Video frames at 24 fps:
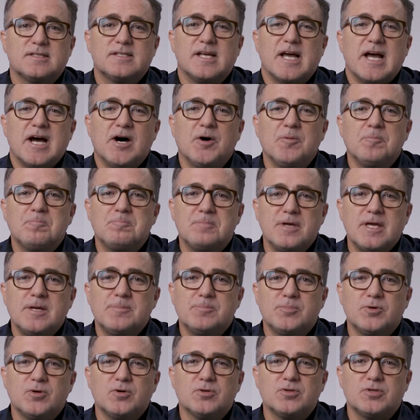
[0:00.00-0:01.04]
To help
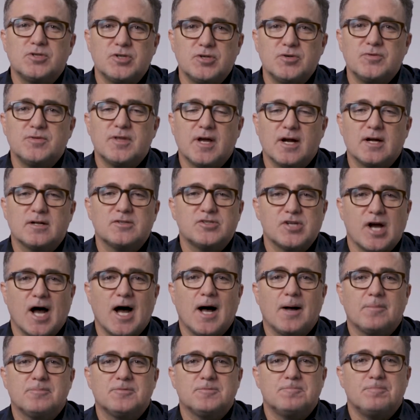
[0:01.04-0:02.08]
people do their
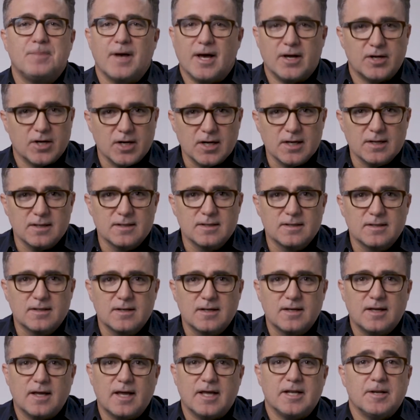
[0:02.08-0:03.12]
jobs better
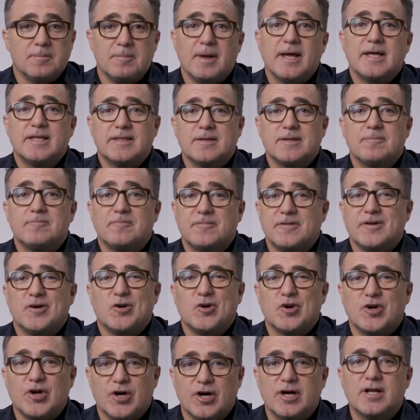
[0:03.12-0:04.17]
and to make them
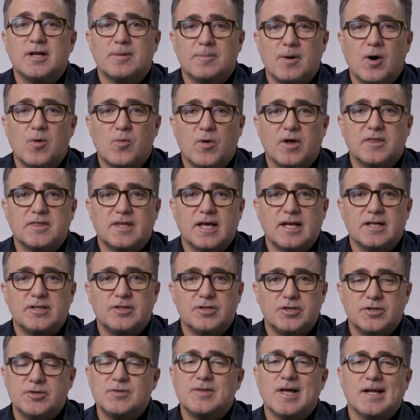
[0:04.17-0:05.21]
feel good about what they
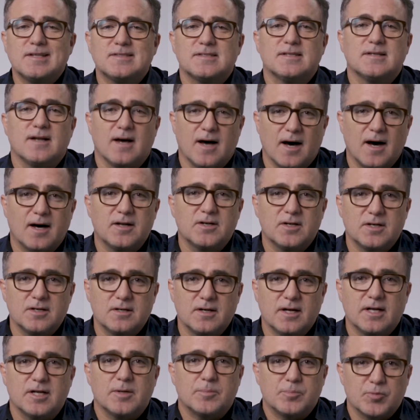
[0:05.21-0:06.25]
do, that's an
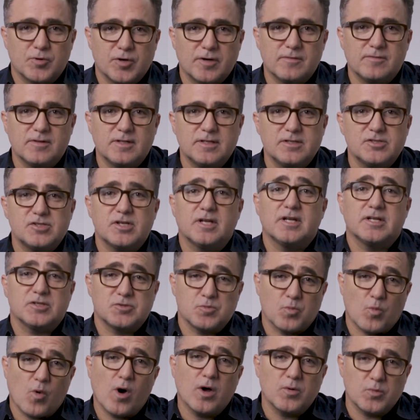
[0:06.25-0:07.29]
honor and a privilege, and
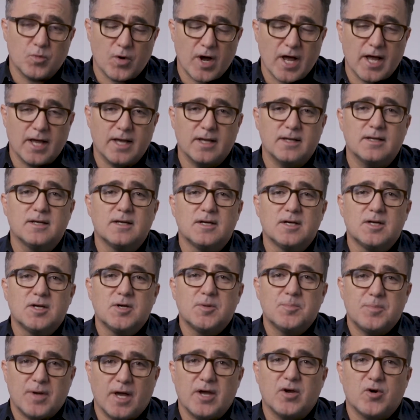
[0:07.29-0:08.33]
it's one way
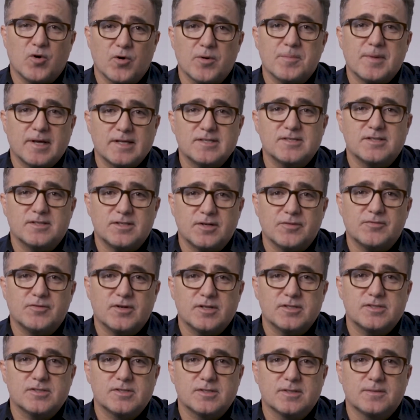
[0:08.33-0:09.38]
Paycor makes a
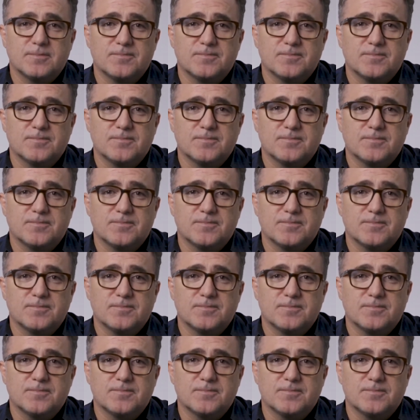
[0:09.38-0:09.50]
difference.